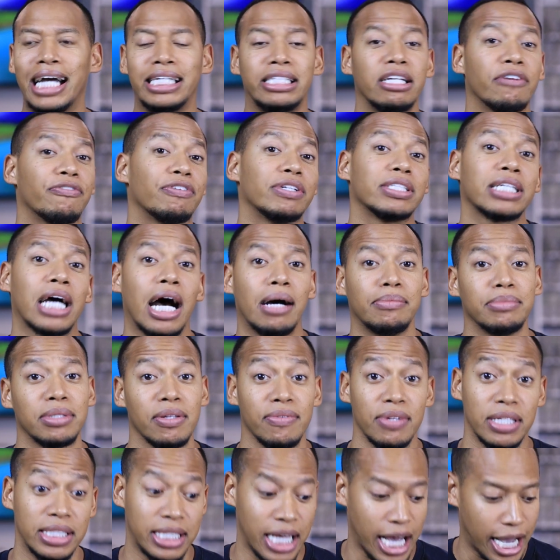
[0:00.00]
at different times
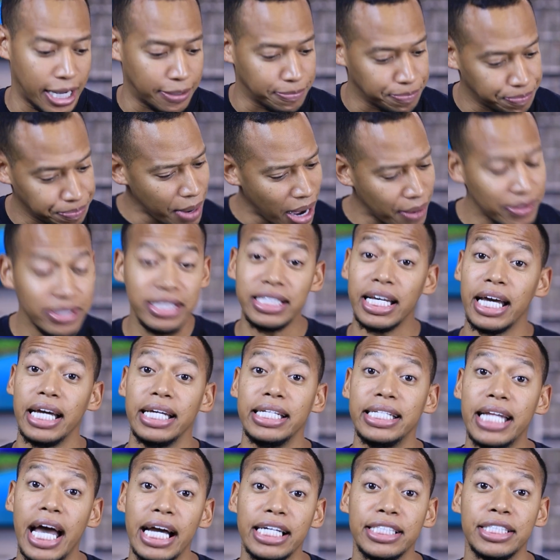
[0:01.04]
of the day. I would
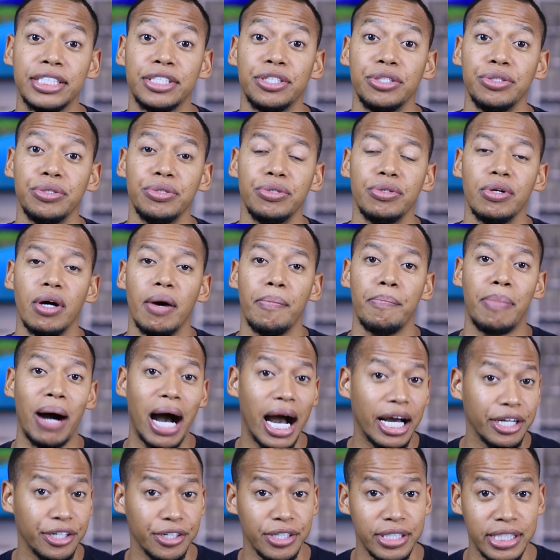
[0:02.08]
say next to
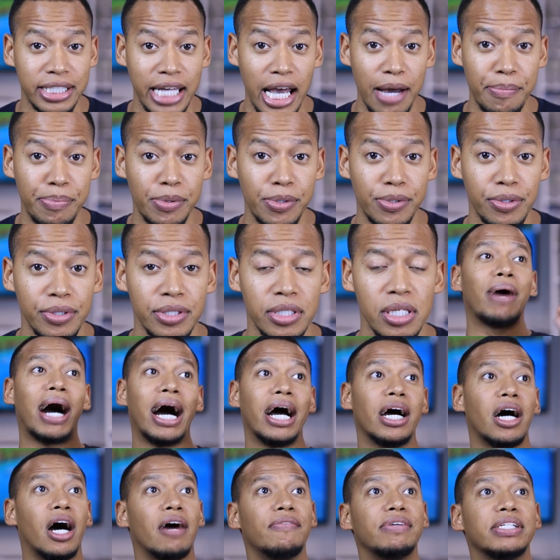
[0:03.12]
buy your samples.
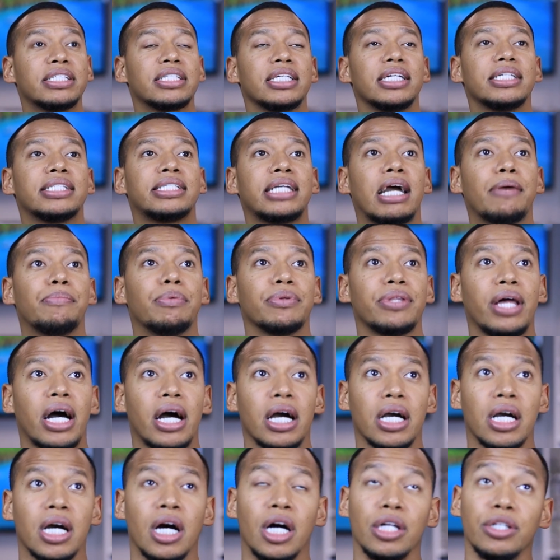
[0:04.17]
Buy obviously a sample
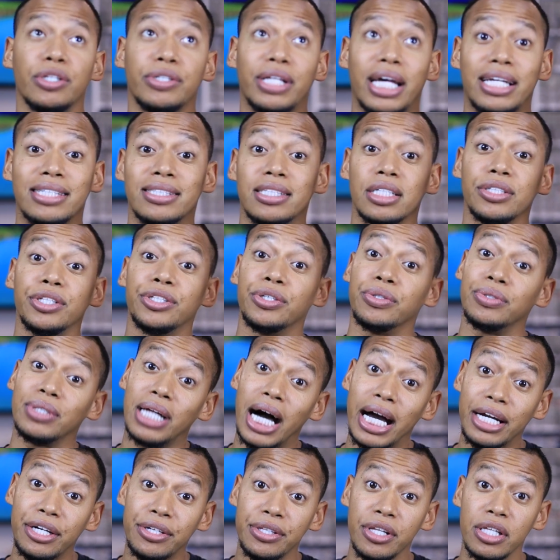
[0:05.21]
that color that is a little
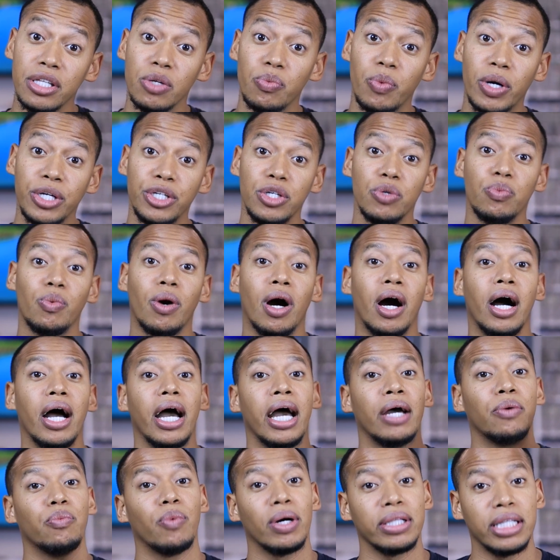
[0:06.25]
lighter than the one you want
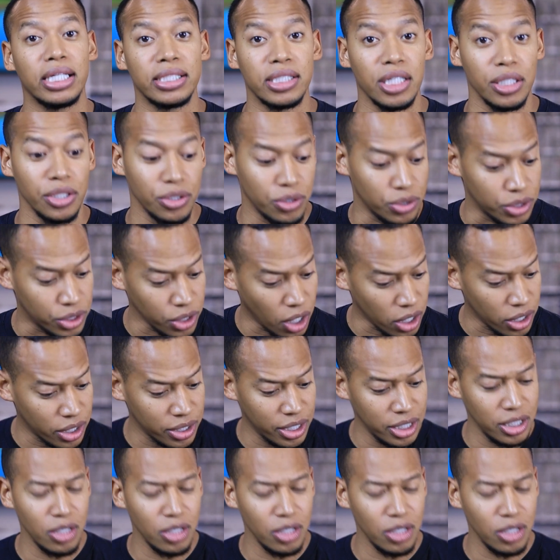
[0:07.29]
and one that's a little darker